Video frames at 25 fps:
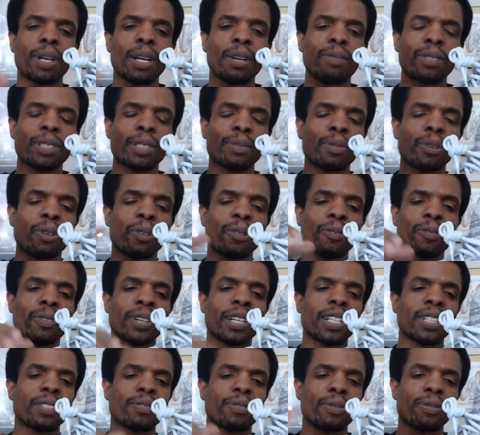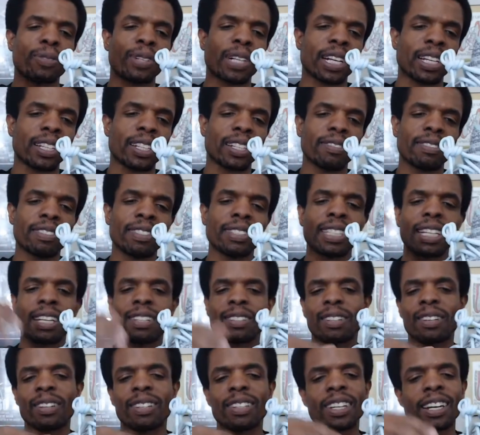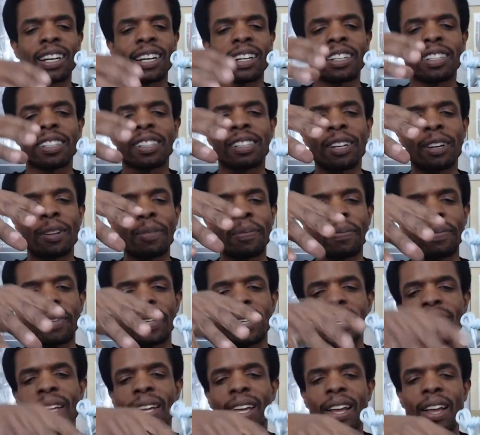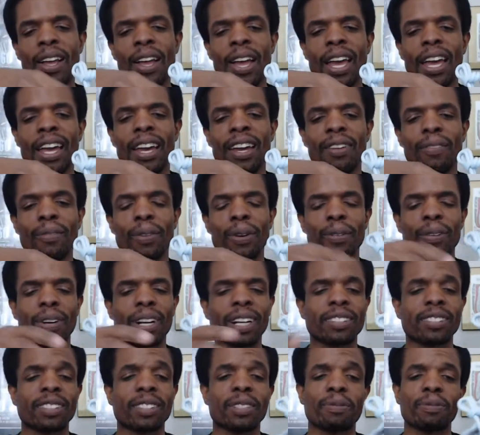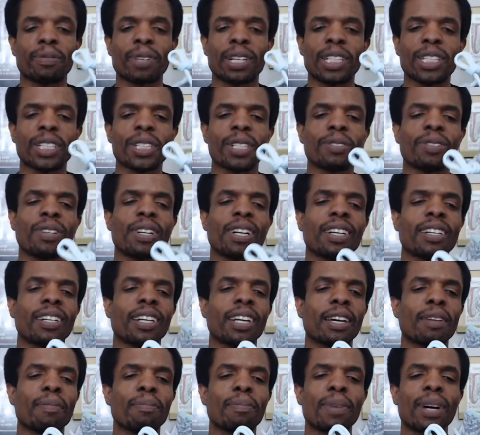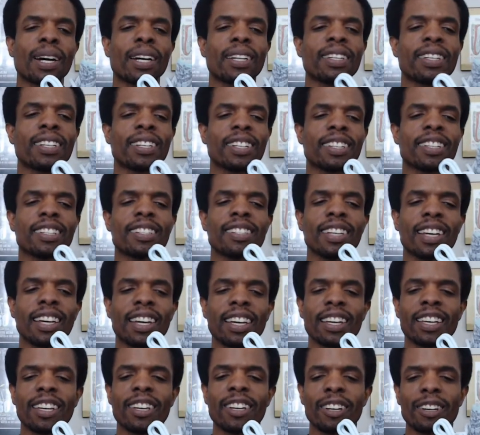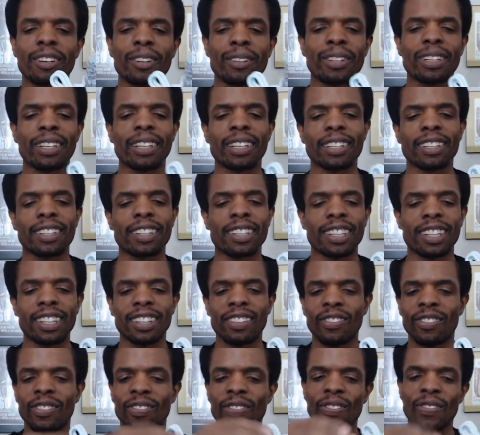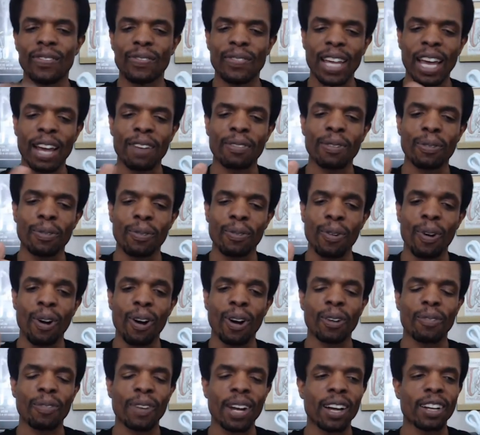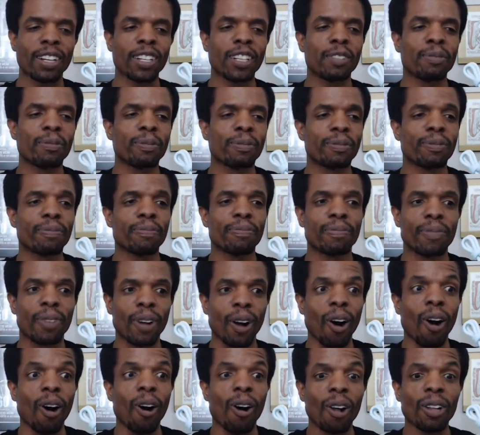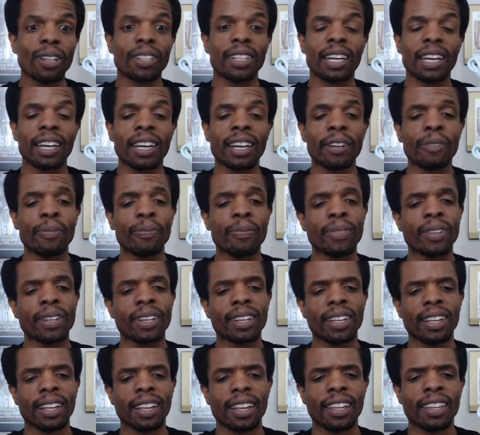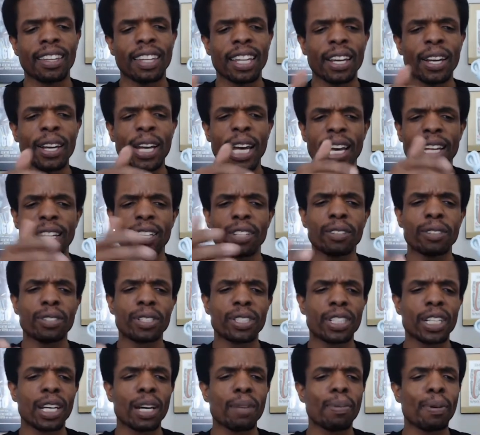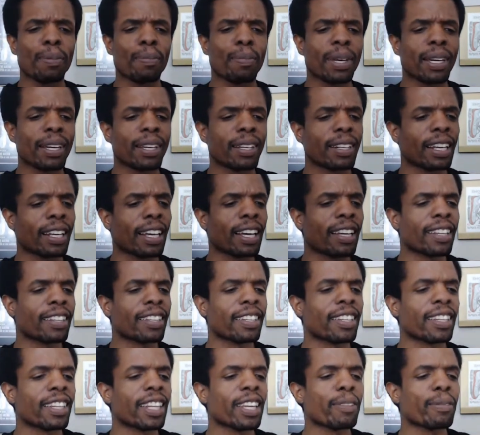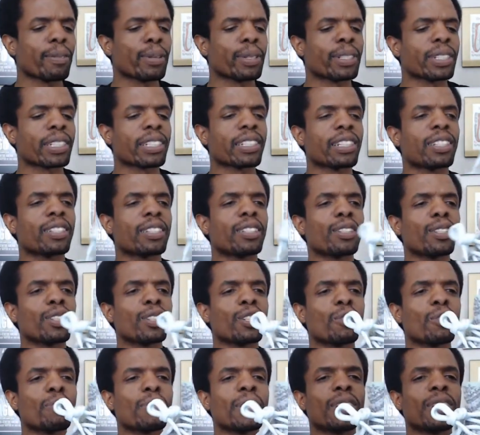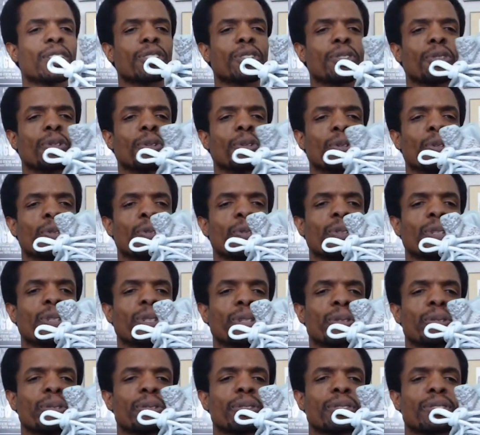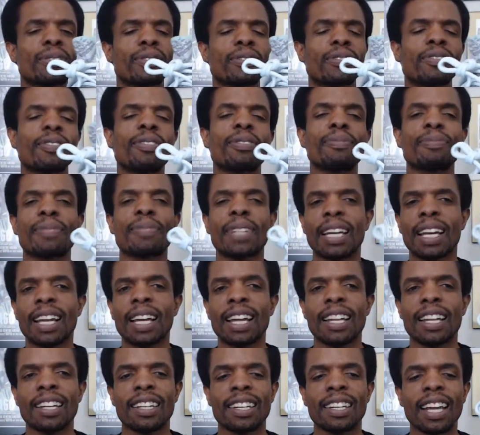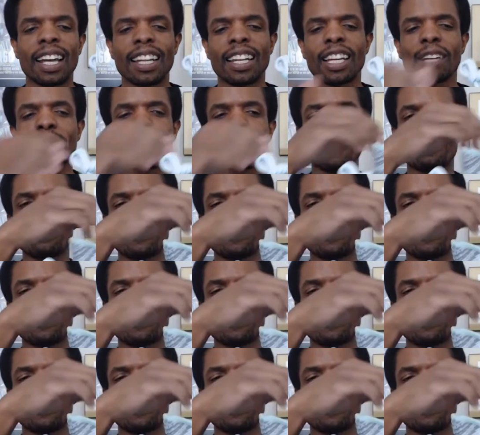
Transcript: met up with some old friends from when I lived in South Carolina, and we were at some restaurant. And by the end of the day, you know, like after walking around in them all day, they had loosened up a bit, and then they were just a little bit too loose. Not like my